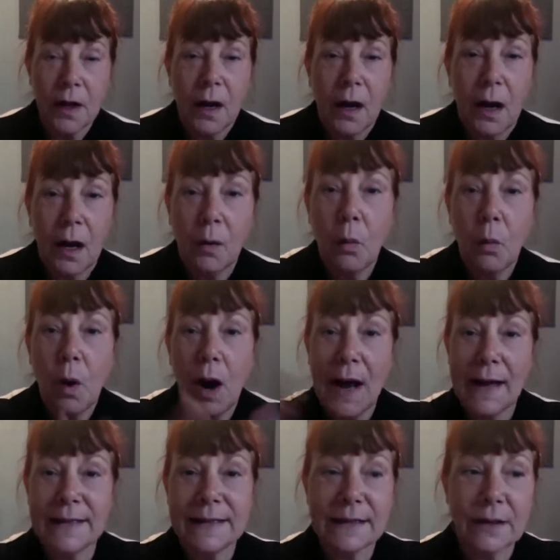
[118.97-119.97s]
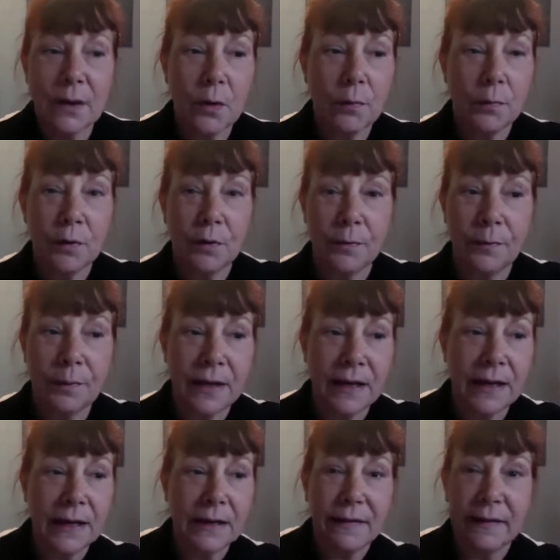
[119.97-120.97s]
A wide scope could
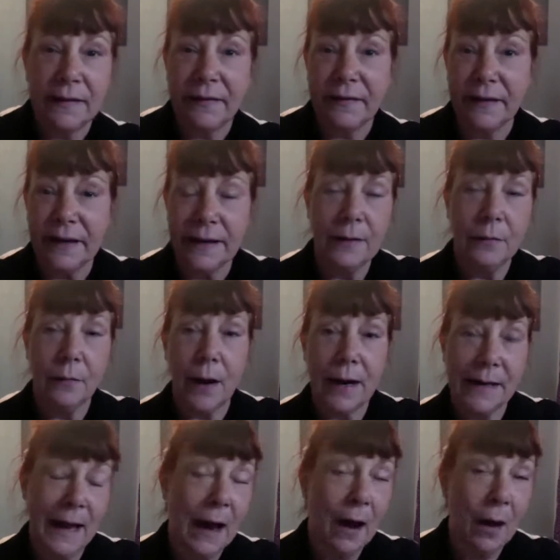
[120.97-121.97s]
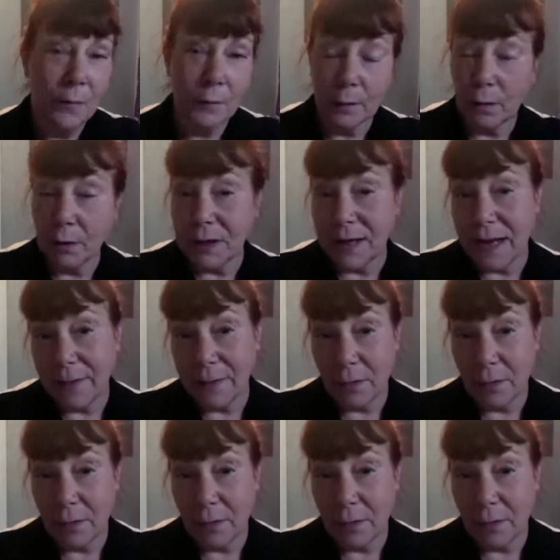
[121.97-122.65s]
be the scene right now for looking at the